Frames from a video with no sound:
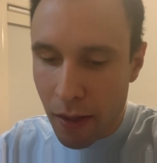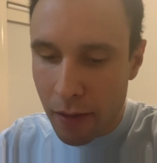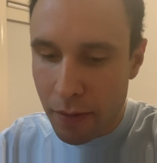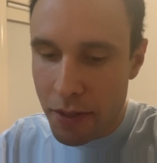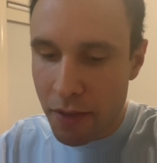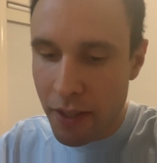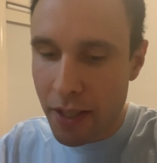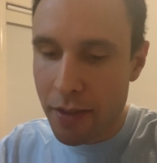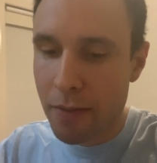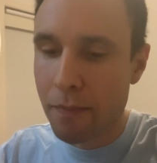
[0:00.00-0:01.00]
me see if I
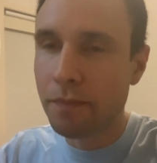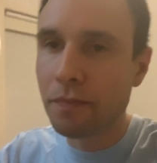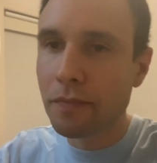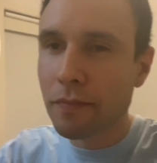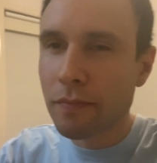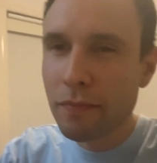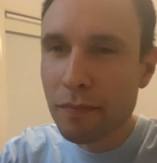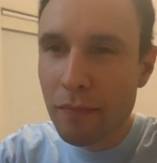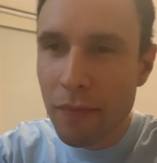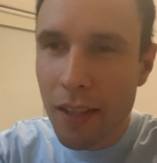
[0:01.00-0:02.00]
get some,
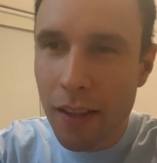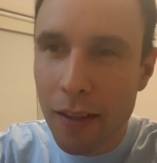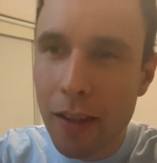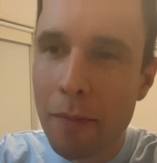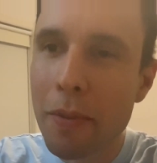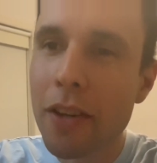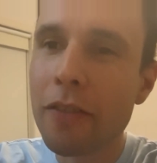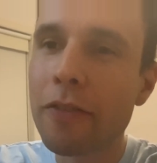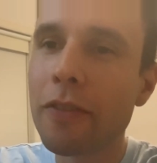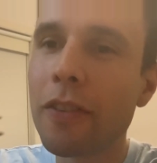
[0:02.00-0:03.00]
a bit
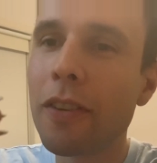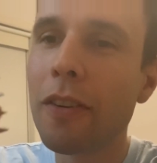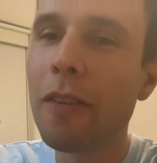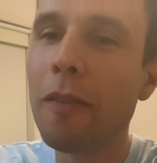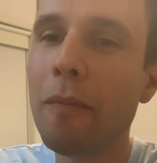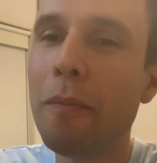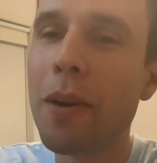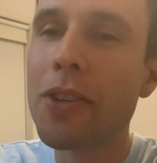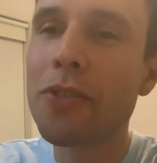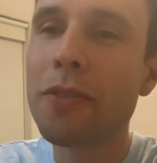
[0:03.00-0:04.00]
of
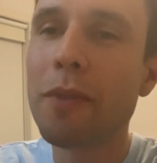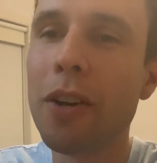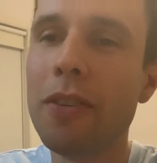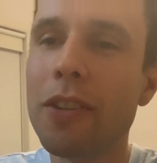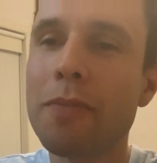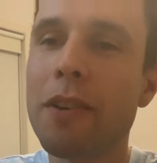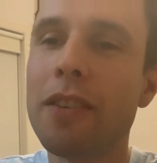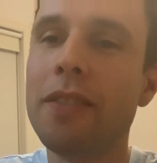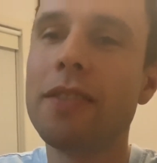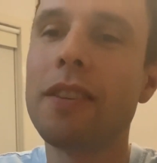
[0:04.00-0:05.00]
mushroom. Oh, it looks better
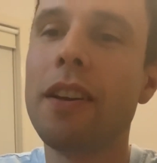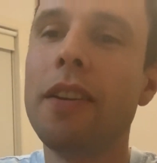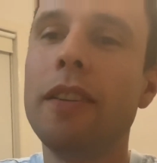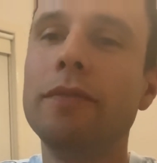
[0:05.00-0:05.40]
on the side.